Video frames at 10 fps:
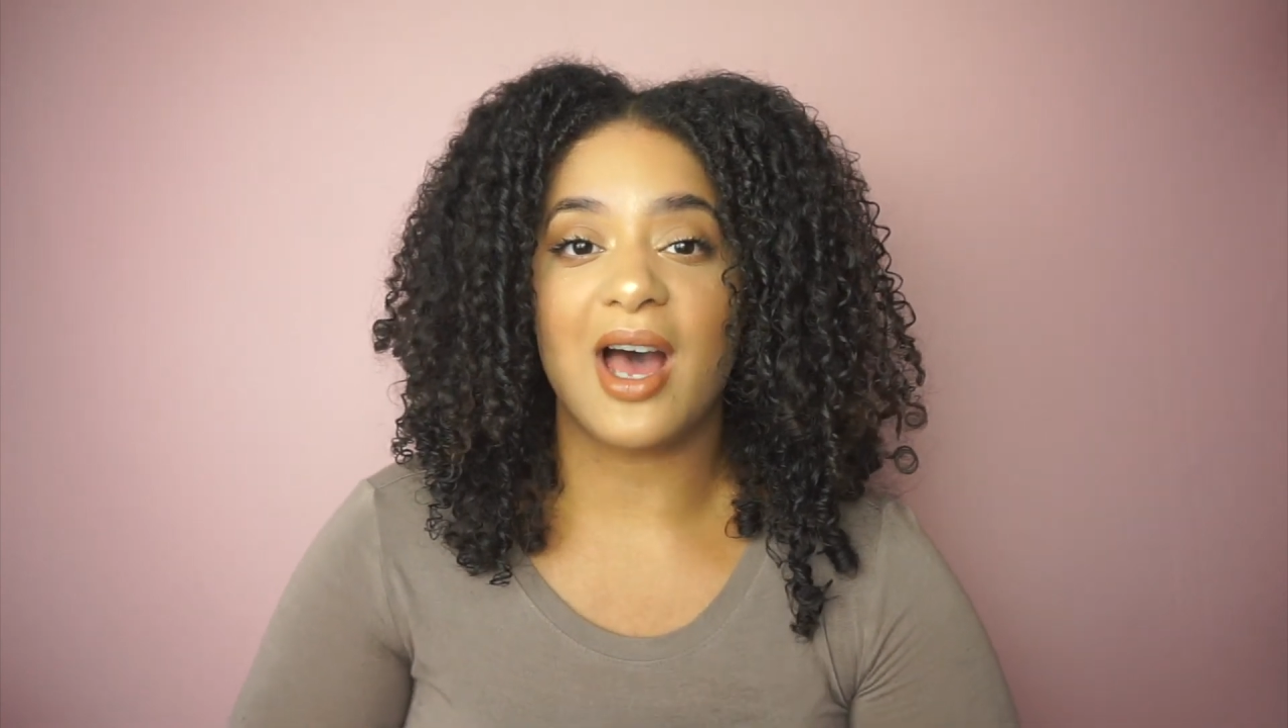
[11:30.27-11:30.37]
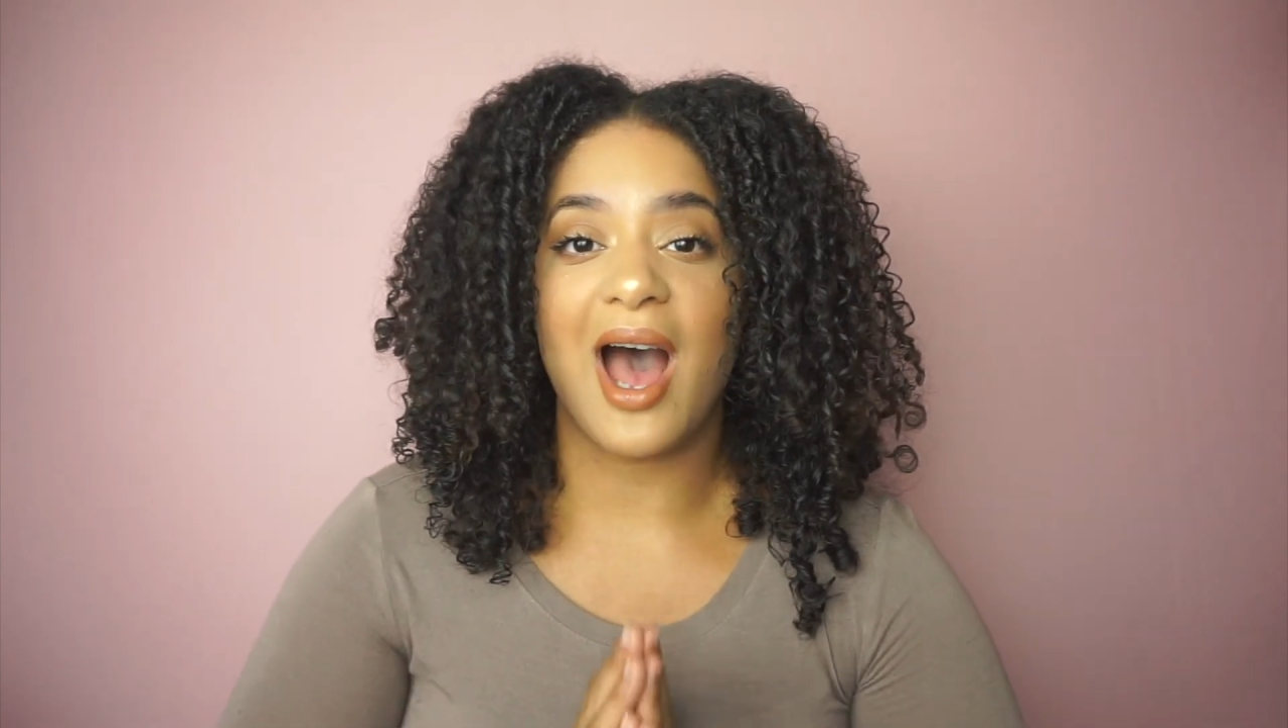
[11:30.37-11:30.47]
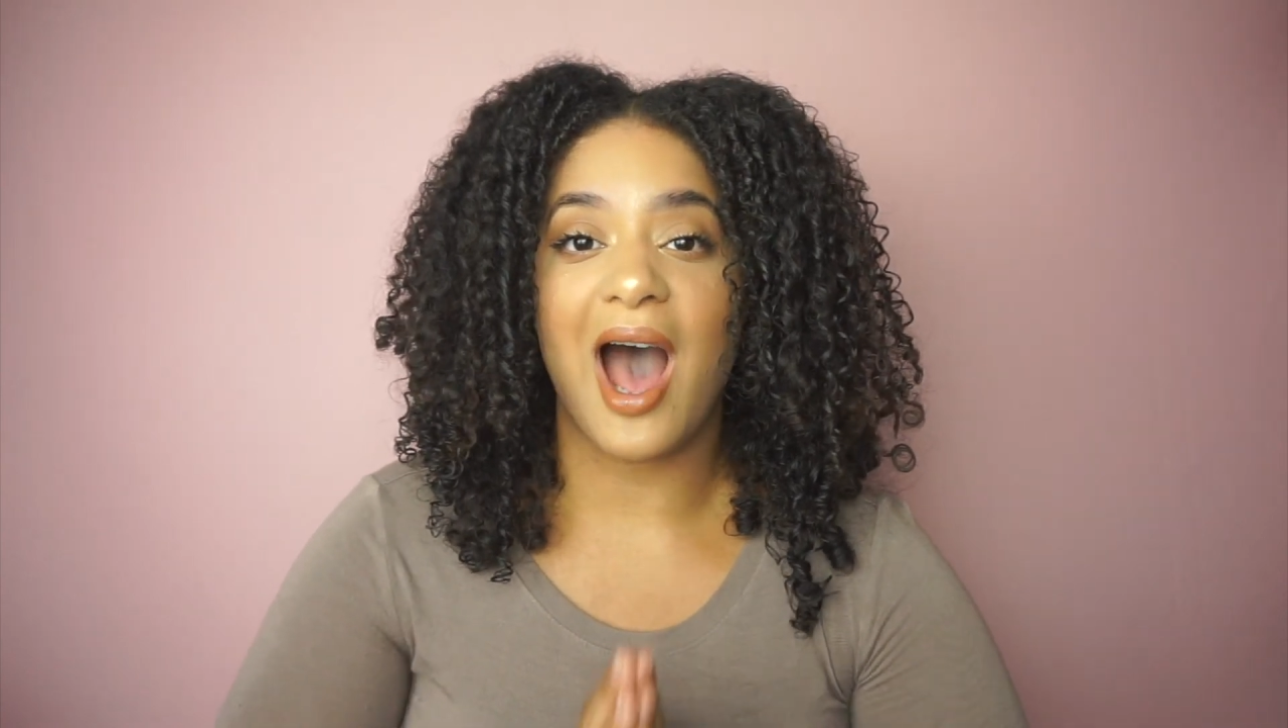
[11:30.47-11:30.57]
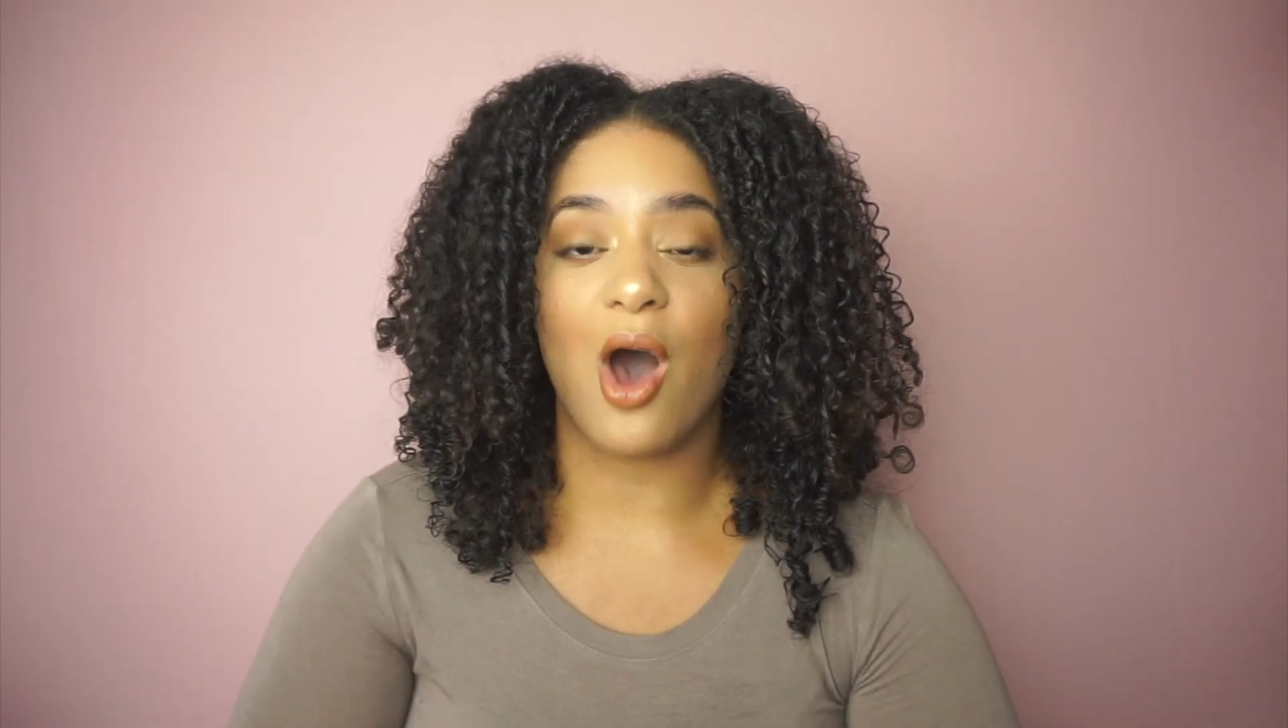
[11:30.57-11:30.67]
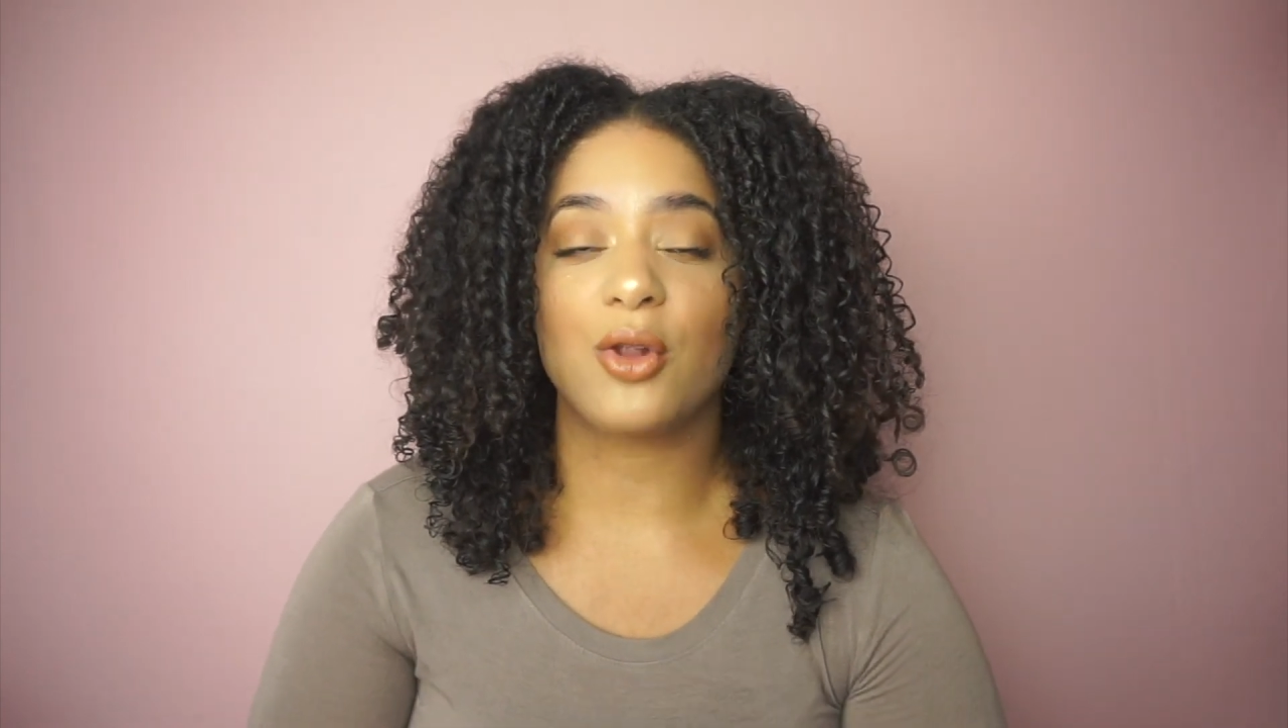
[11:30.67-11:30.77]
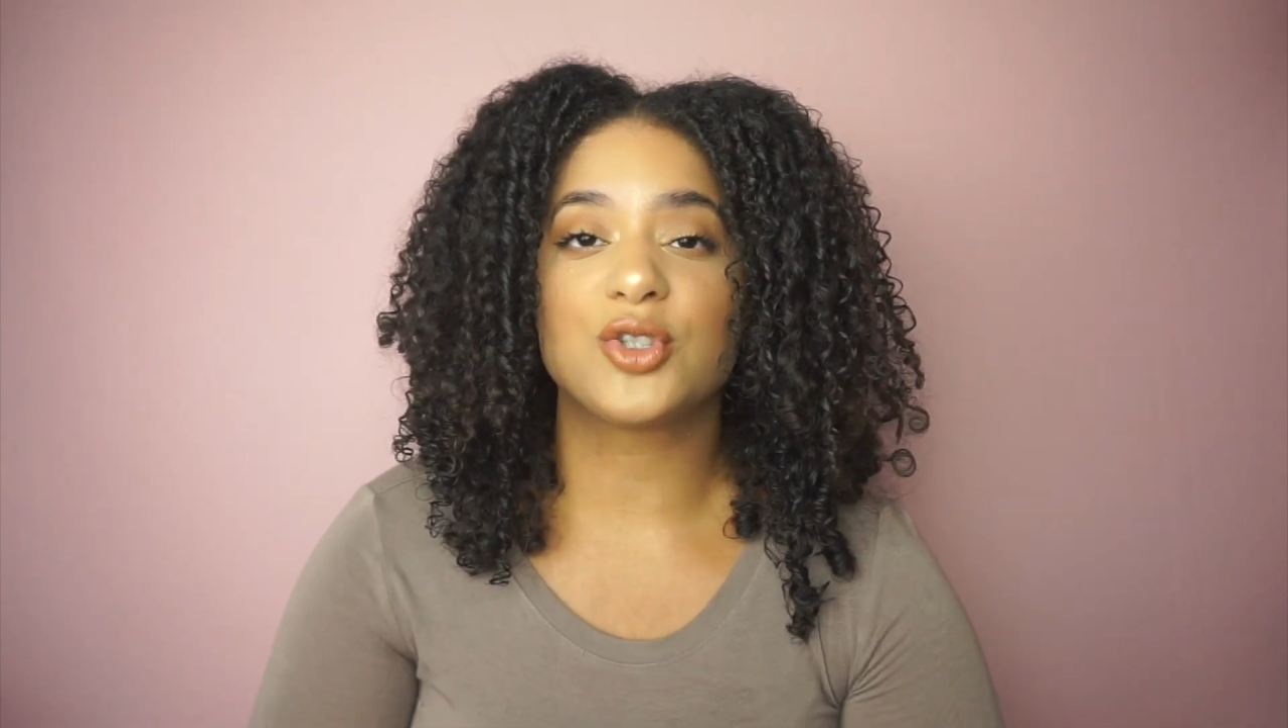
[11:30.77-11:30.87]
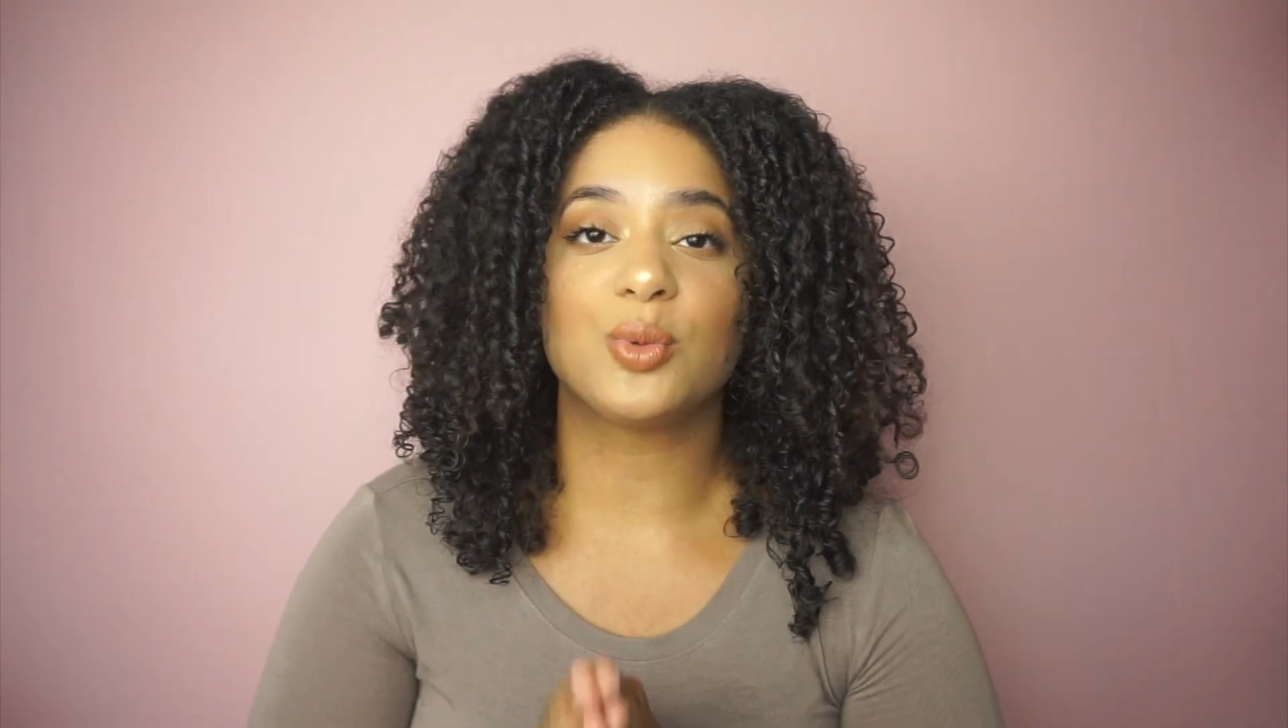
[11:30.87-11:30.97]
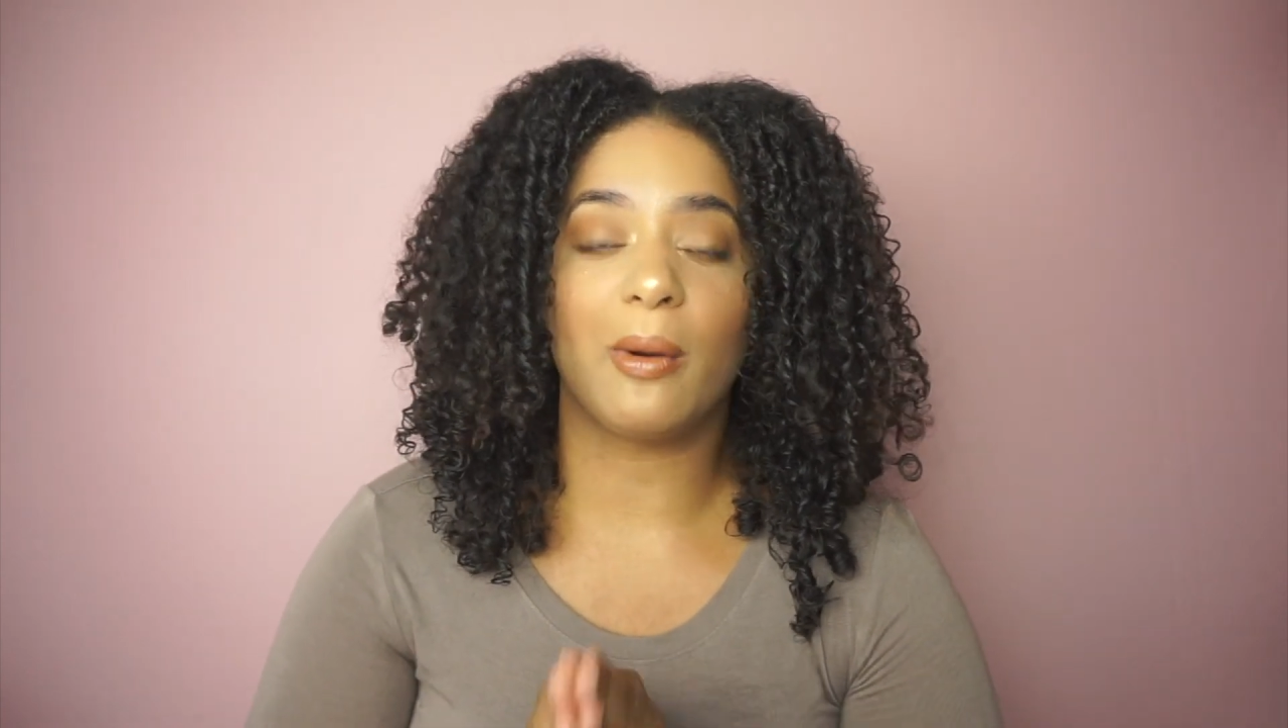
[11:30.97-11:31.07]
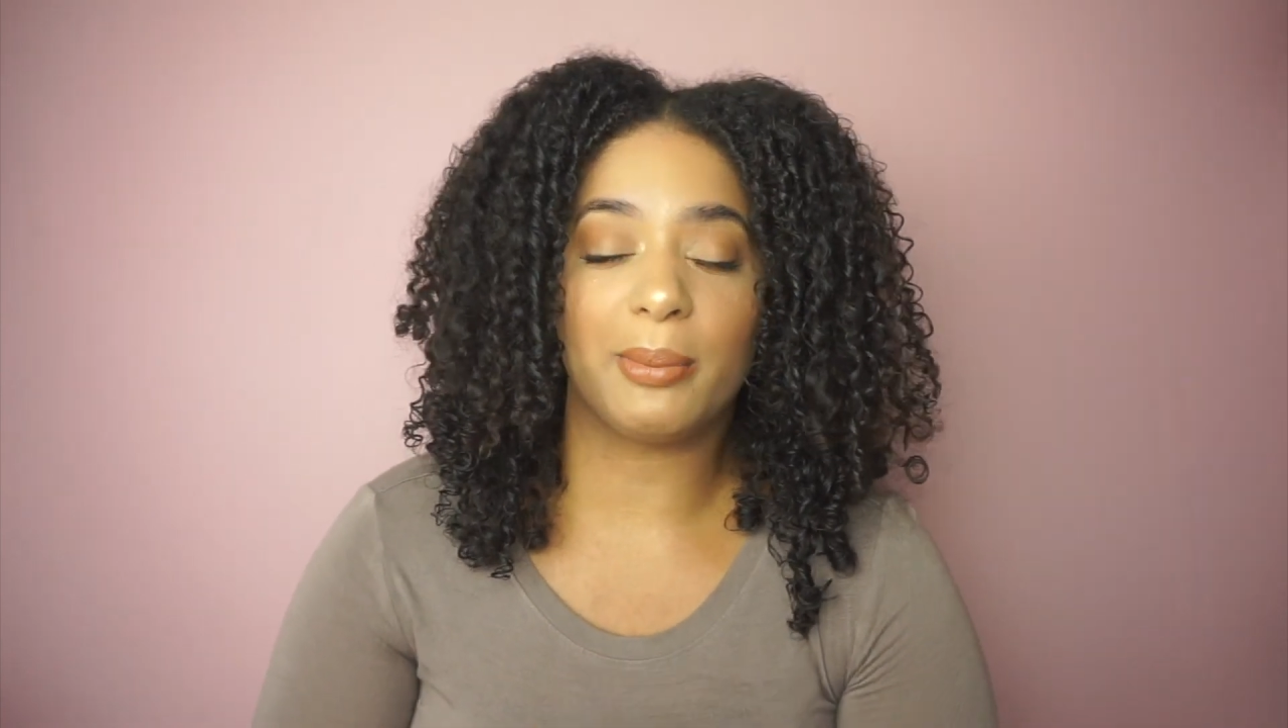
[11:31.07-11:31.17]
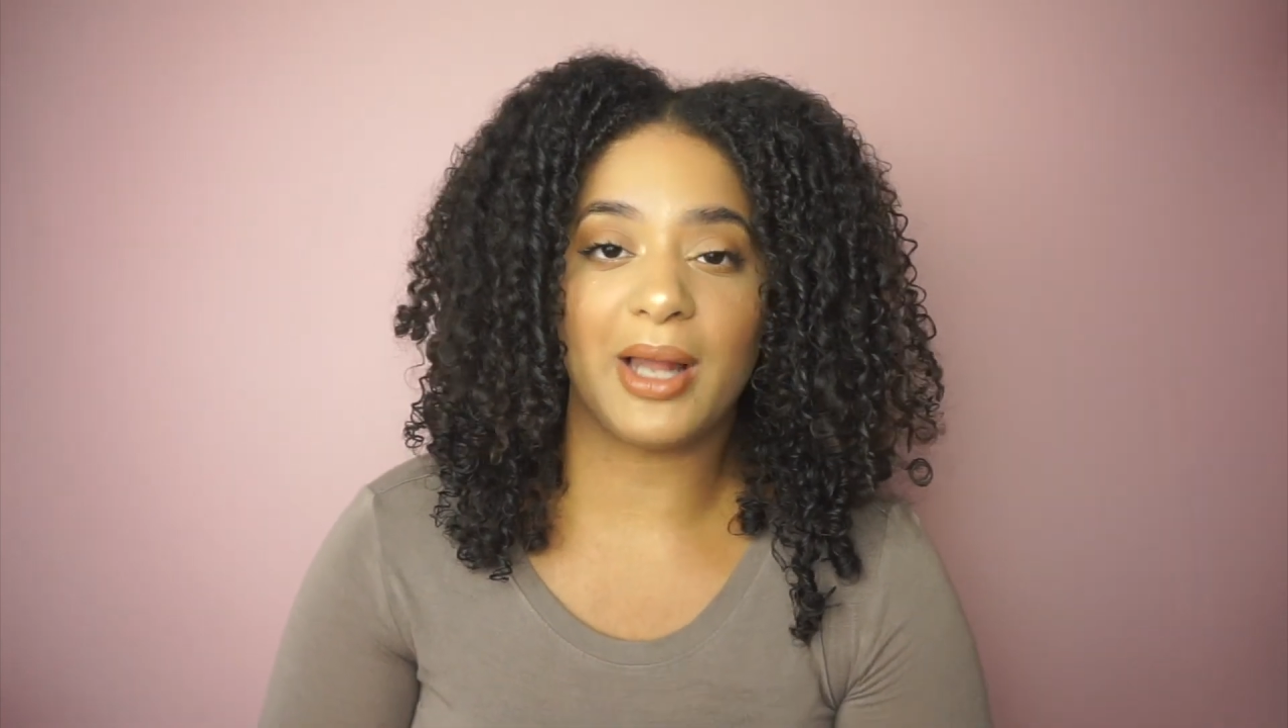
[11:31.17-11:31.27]
how to
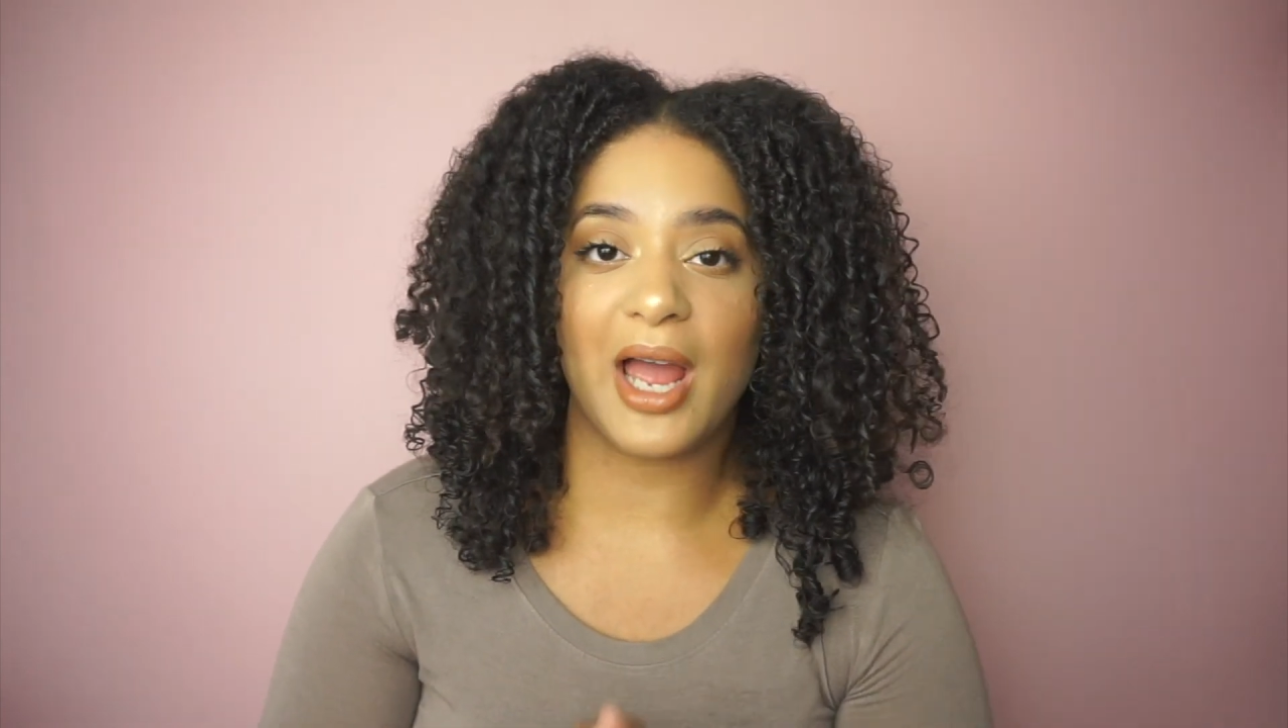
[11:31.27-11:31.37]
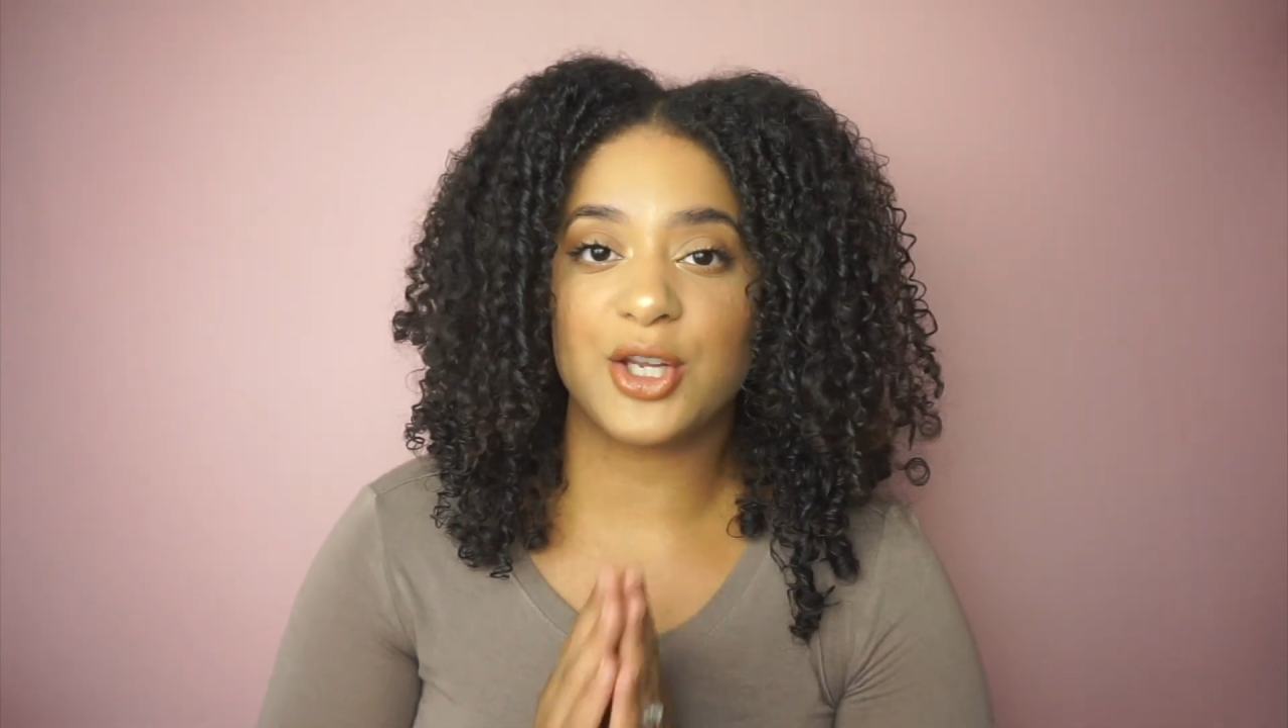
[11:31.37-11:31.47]
apply